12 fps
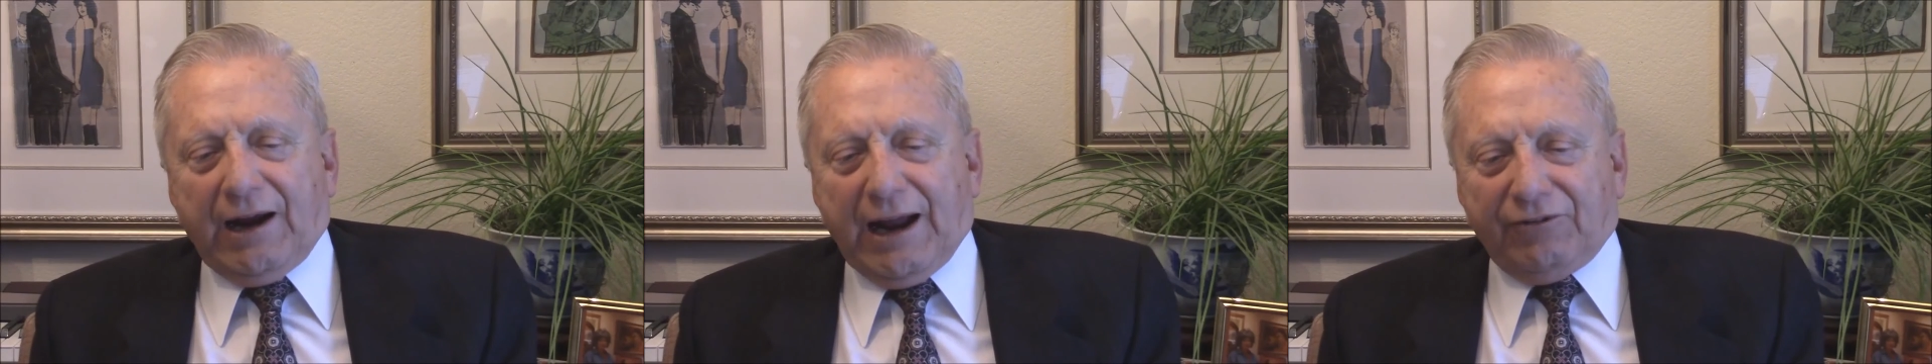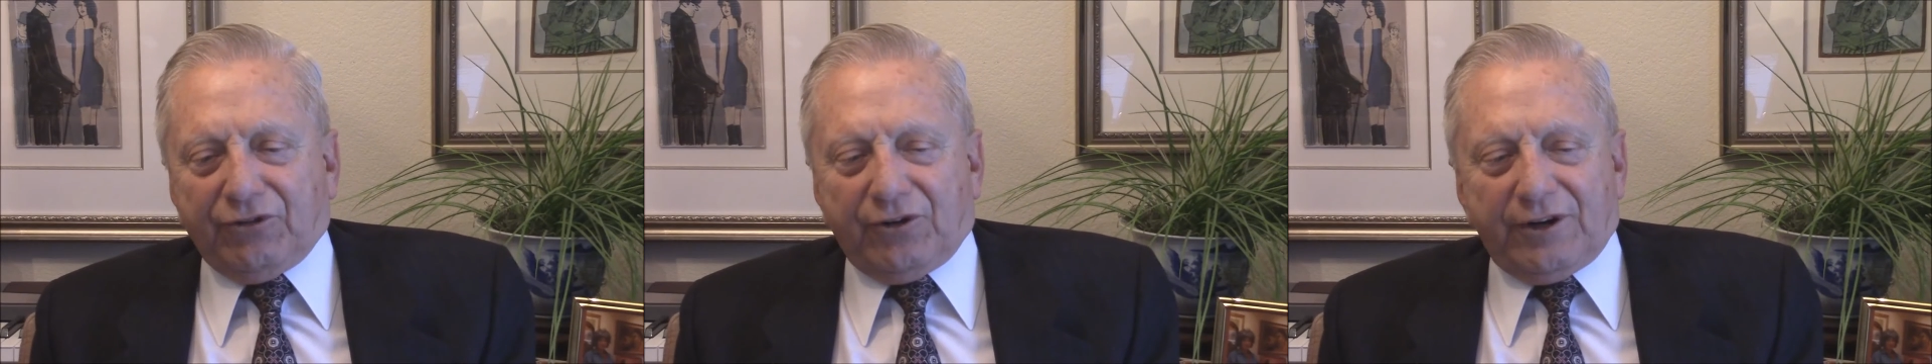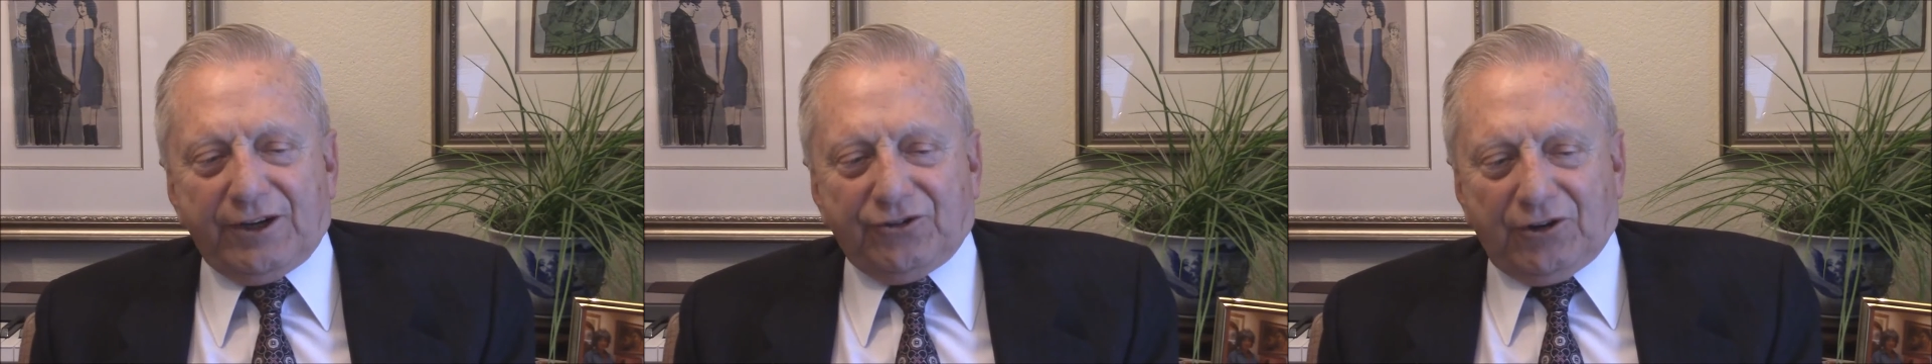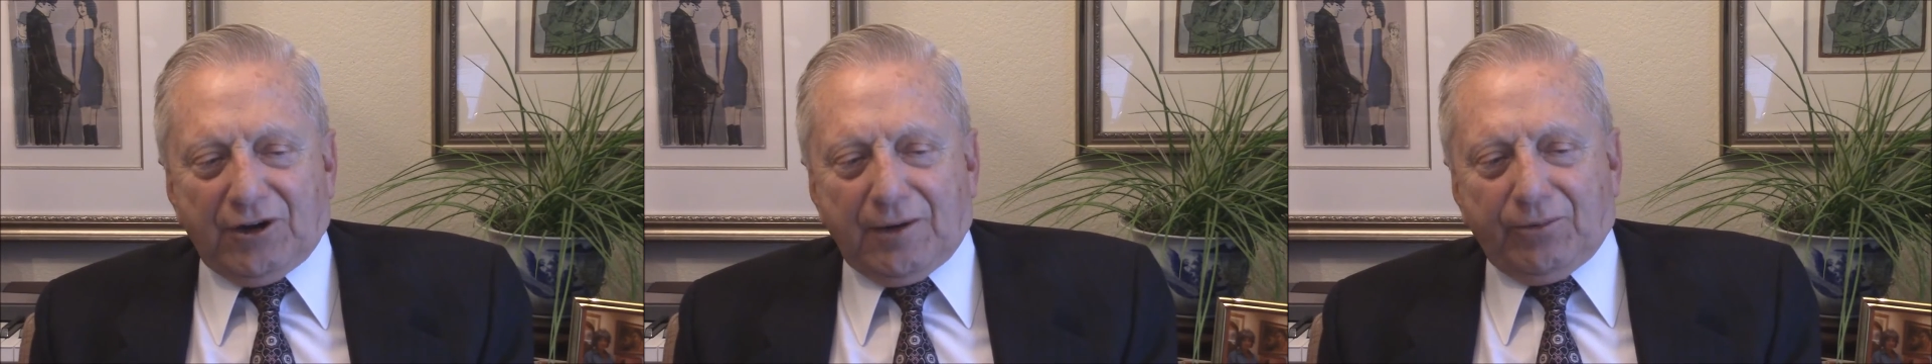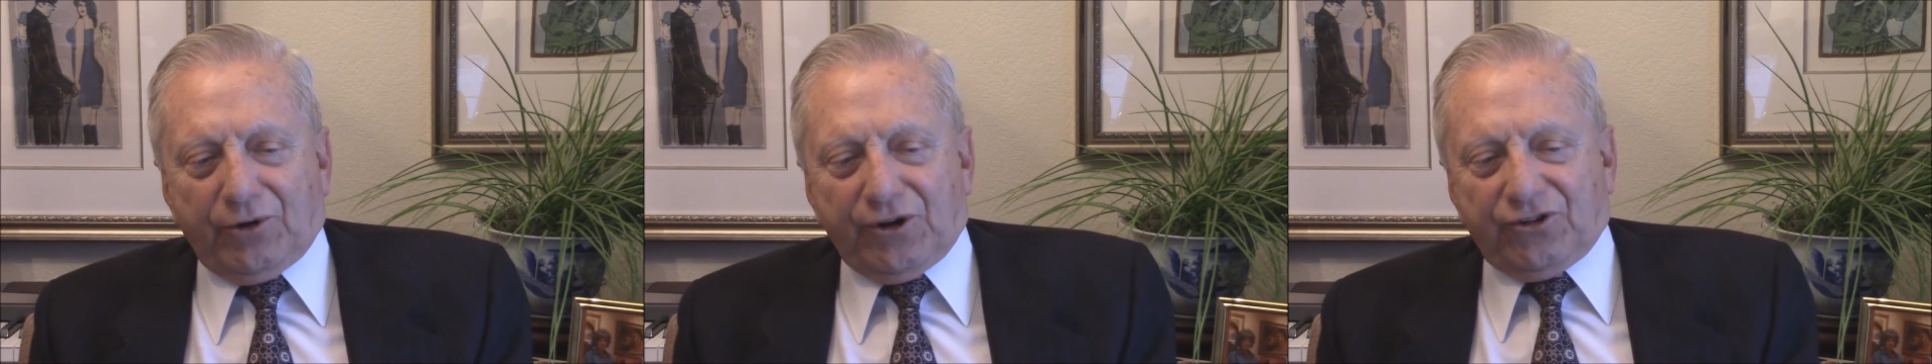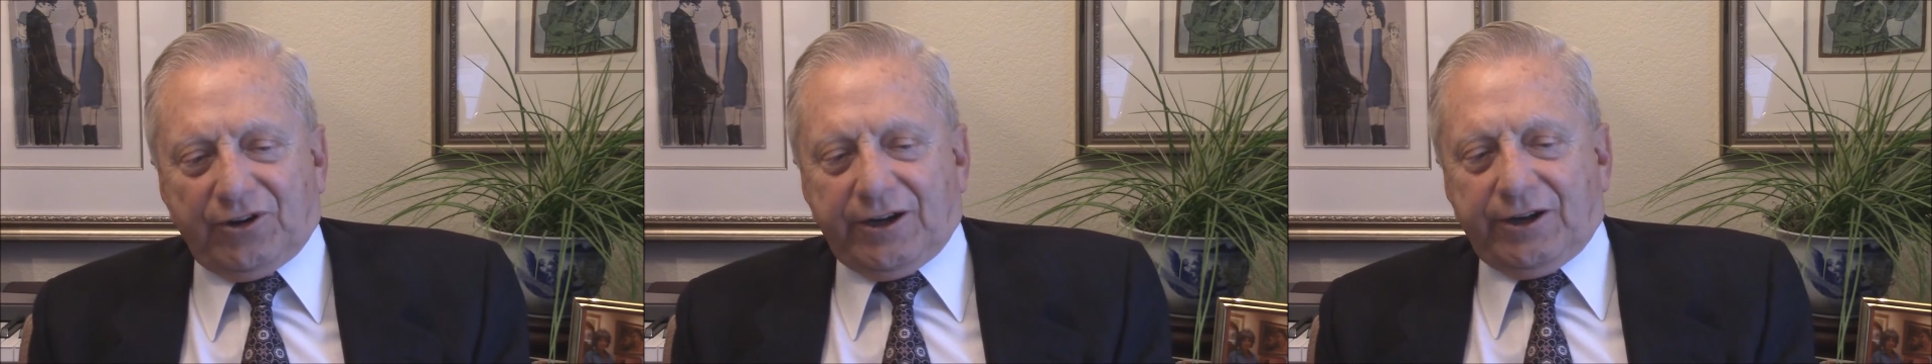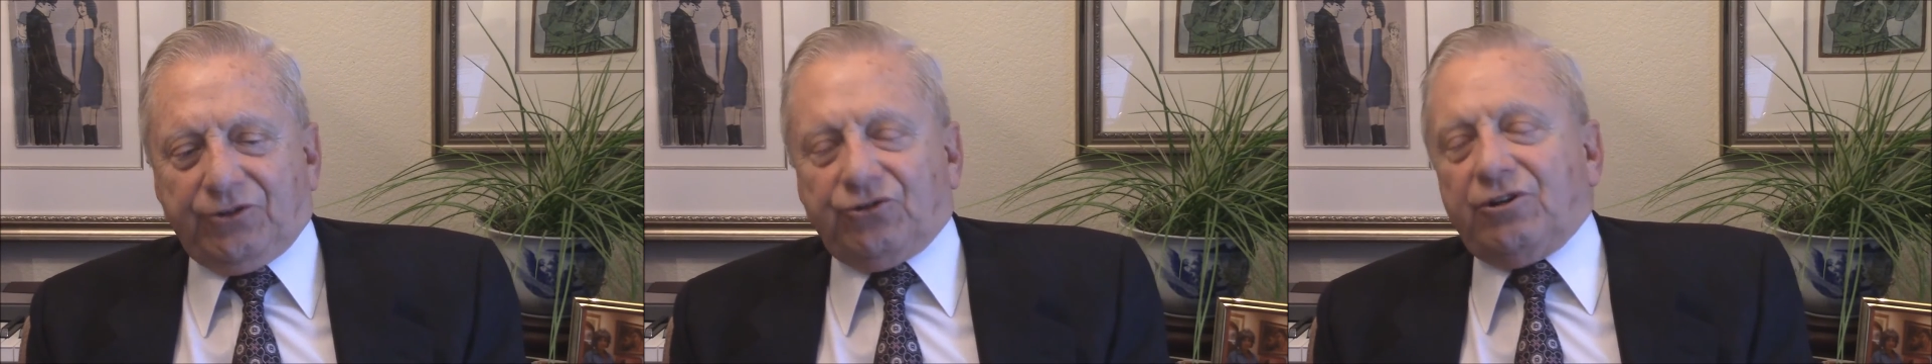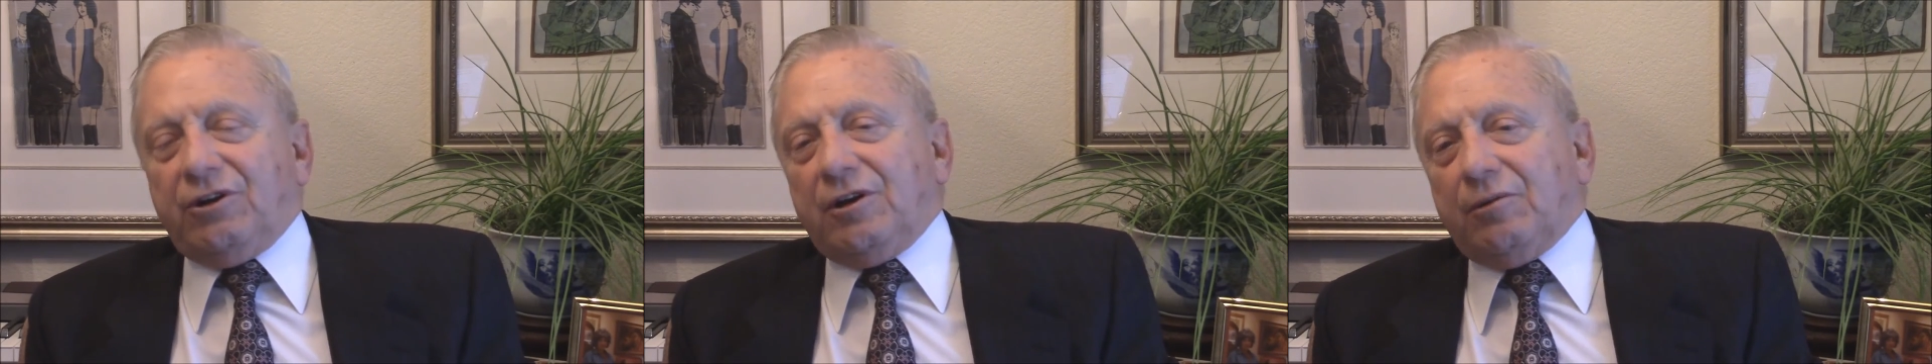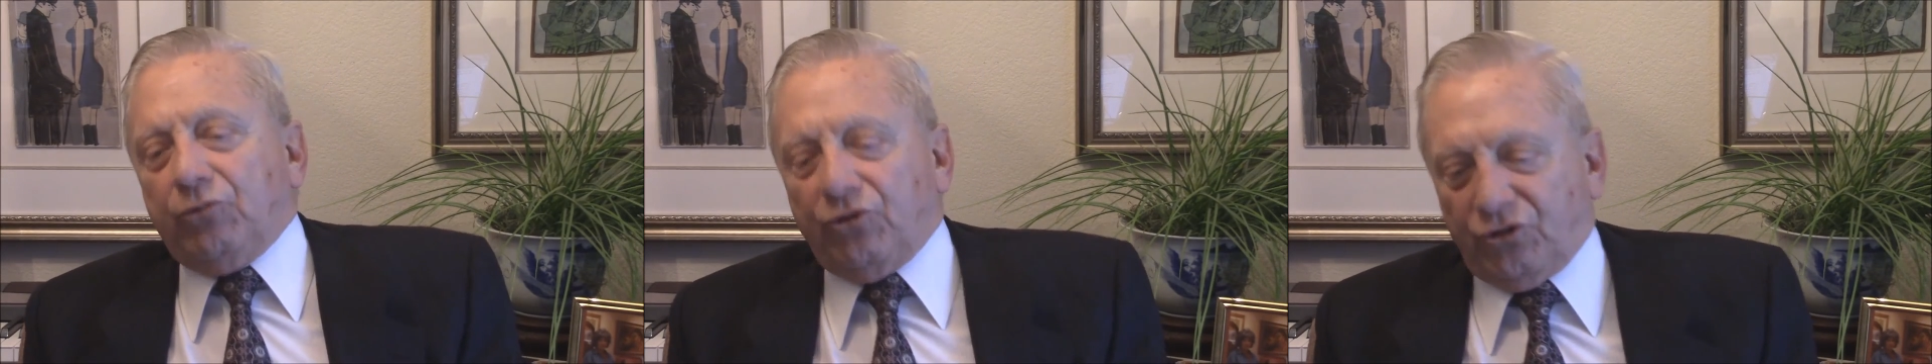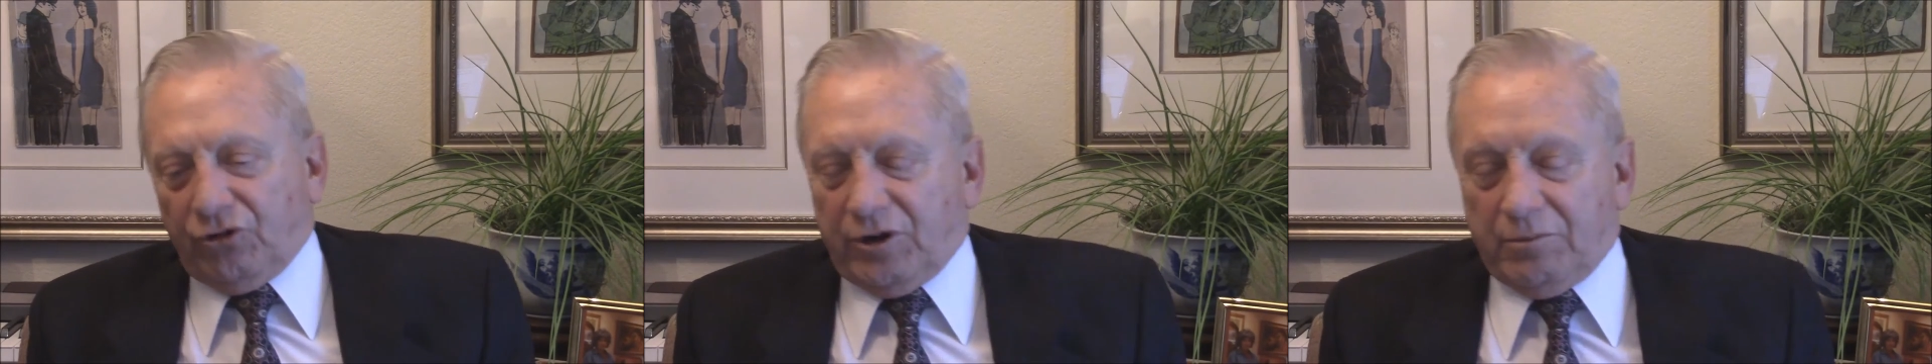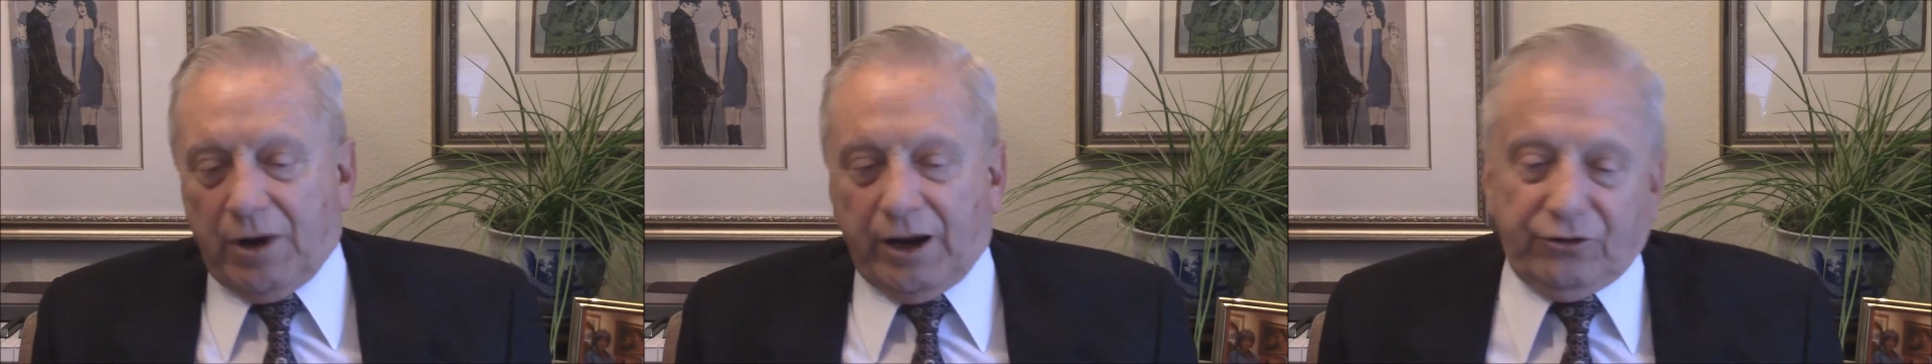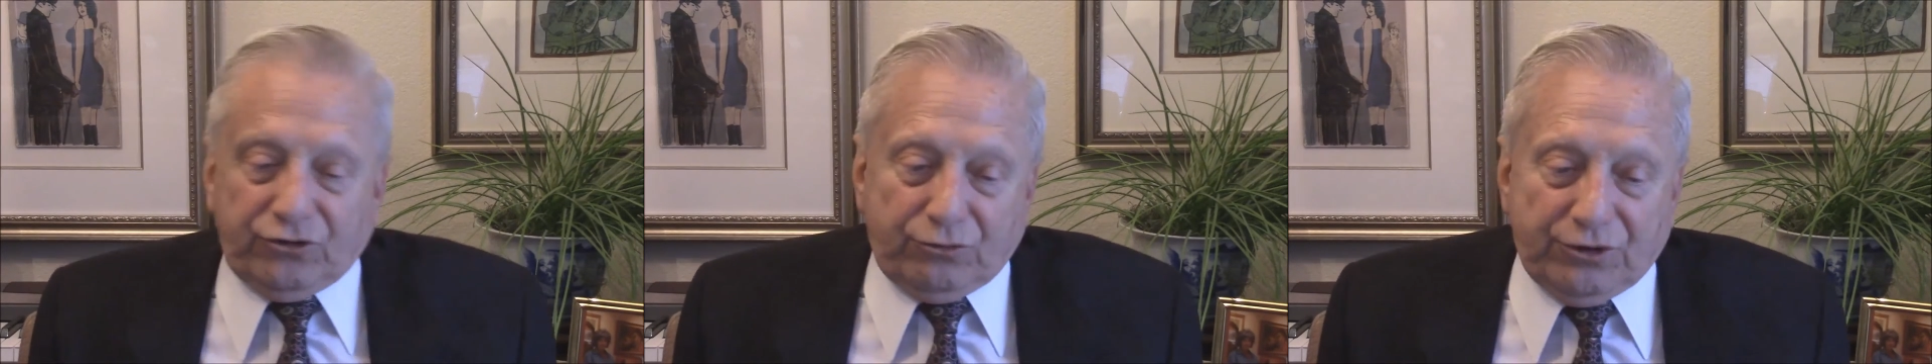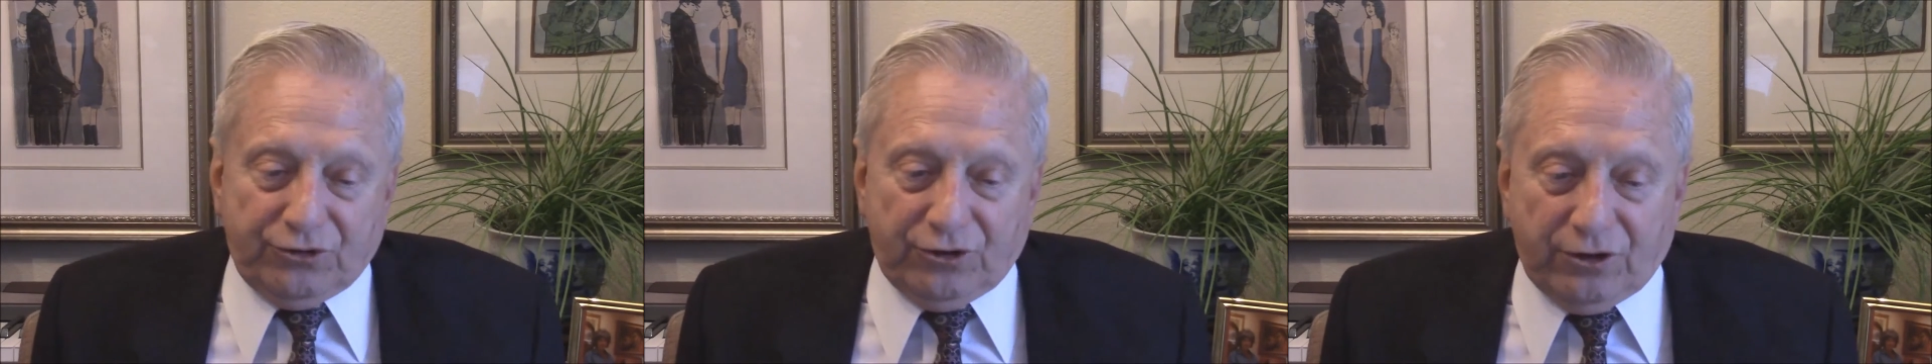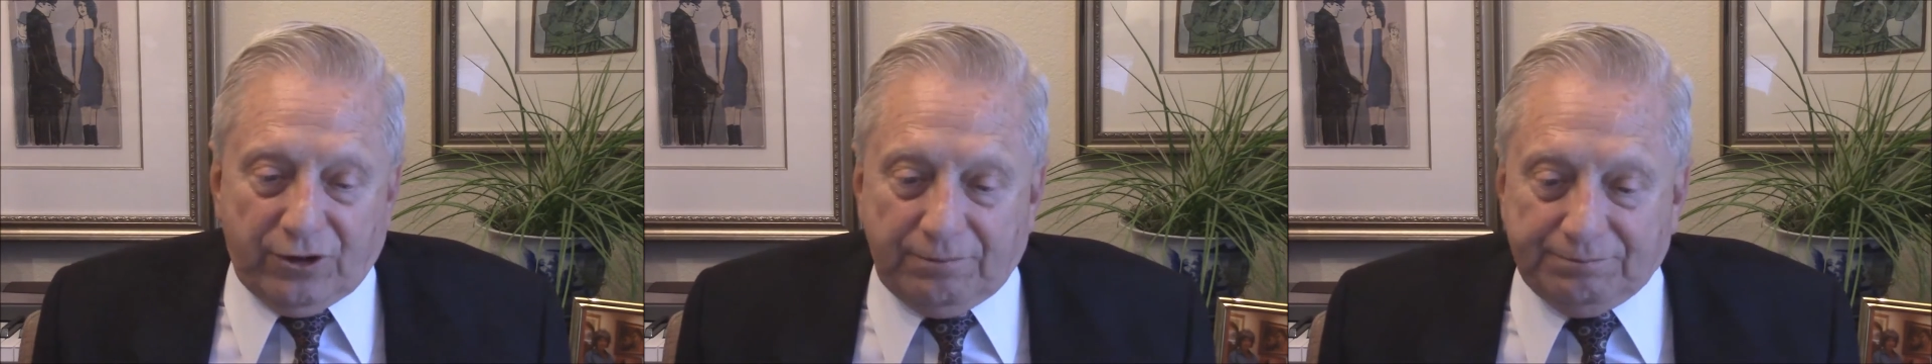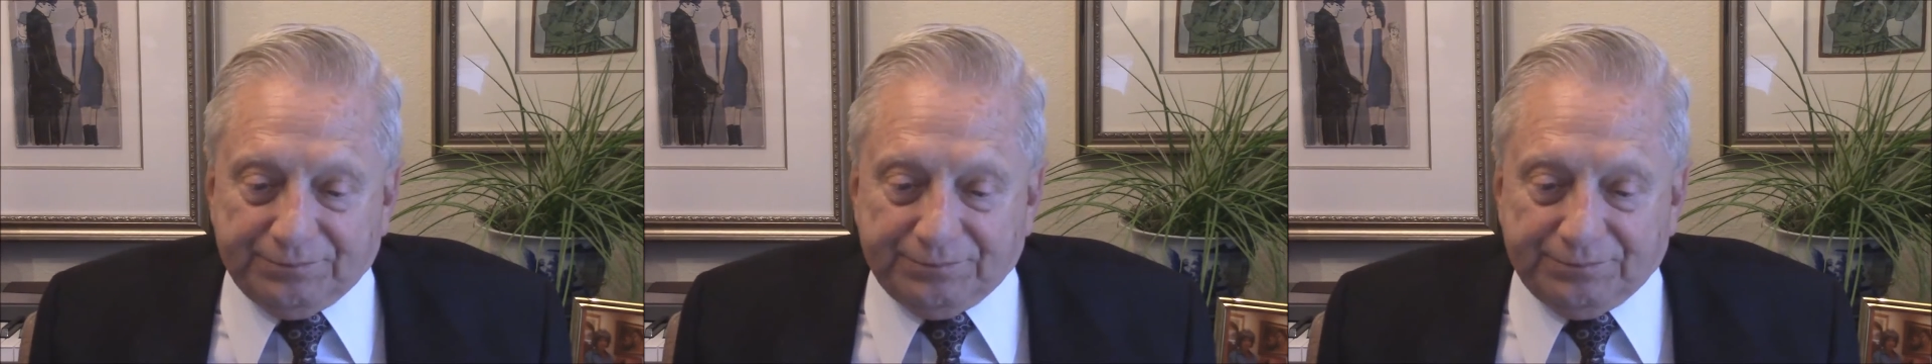after each operation ends, Brazilian miners return.